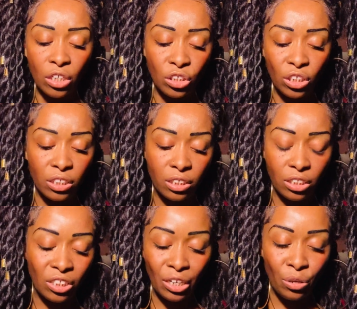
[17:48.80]
just
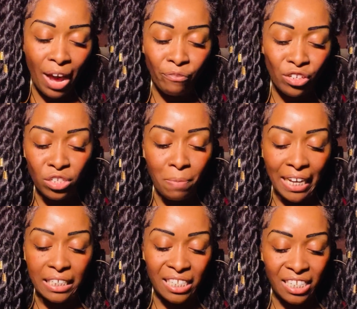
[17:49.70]
so you have to just make
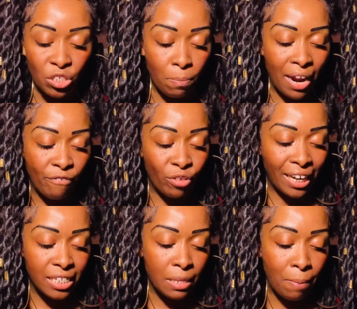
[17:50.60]
a decision but i feel
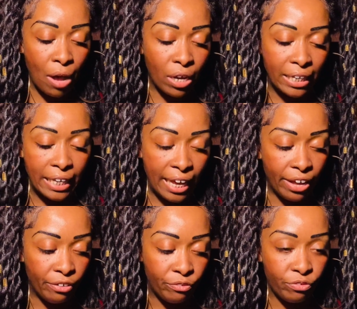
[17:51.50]
like it's about a
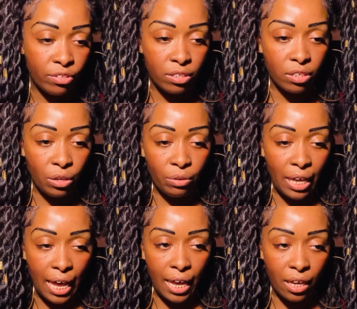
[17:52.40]
gift
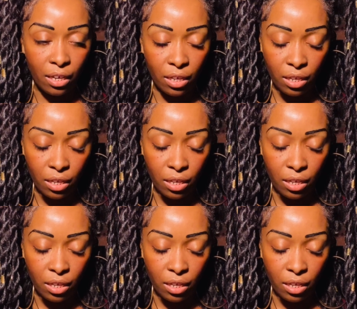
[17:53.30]
okay